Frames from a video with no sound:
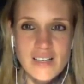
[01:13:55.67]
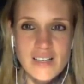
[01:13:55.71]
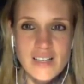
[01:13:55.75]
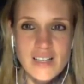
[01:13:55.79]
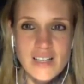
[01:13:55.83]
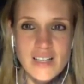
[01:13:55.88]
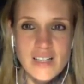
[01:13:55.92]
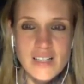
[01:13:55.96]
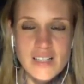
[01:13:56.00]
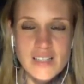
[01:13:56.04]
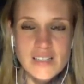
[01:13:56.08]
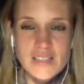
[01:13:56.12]

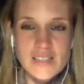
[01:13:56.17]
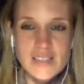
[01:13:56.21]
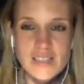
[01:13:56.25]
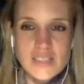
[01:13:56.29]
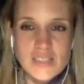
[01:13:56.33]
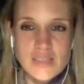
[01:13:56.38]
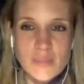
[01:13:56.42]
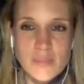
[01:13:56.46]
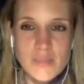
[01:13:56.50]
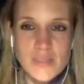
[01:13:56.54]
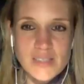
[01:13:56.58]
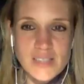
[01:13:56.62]
it's just a
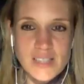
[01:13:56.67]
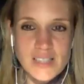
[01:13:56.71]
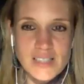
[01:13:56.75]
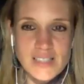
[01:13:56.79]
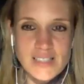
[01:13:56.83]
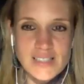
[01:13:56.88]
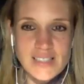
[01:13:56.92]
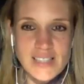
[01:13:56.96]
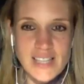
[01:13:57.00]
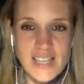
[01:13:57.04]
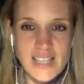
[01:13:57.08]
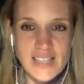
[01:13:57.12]

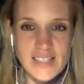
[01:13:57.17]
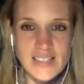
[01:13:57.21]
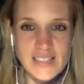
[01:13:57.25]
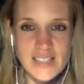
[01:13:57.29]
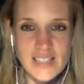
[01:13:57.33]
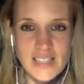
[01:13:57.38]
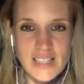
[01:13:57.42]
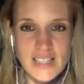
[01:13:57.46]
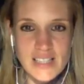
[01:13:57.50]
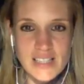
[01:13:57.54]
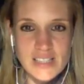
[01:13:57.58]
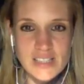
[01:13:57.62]
misunderstanding,
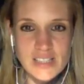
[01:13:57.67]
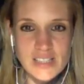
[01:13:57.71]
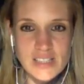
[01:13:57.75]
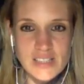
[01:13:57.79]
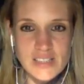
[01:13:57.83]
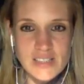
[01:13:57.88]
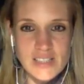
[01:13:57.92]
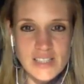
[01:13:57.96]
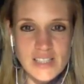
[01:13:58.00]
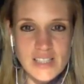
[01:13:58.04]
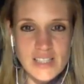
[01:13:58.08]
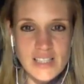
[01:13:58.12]
and it's just
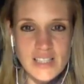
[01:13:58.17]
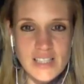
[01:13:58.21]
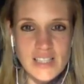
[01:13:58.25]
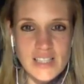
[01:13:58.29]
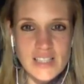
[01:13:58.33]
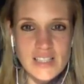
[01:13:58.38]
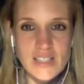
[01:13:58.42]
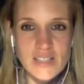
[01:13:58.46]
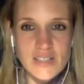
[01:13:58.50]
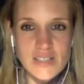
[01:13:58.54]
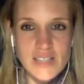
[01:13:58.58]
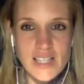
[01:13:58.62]
the
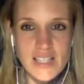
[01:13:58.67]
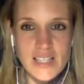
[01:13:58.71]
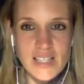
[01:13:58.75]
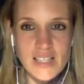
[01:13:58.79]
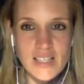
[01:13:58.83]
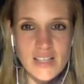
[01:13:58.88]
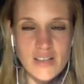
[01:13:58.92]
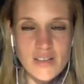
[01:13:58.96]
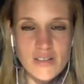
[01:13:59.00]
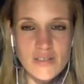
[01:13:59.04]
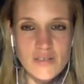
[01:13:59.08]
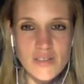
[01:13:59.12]
ego taking
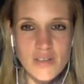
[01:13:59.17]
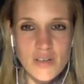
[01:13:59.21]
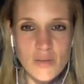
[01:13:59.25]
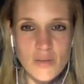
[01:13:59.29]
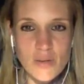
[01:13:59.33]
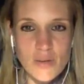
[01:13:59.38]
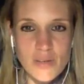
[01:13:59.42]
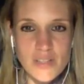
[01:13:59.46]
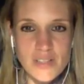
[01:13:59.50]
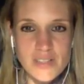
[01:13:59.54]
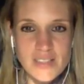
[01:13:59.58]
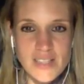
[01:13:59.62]
over or
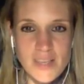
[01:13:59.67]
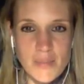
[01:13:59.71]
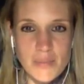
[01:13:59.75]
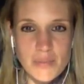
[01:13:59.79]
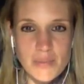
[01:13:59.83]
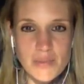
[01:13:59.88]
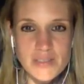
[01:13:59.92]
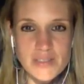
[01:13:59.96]
the separate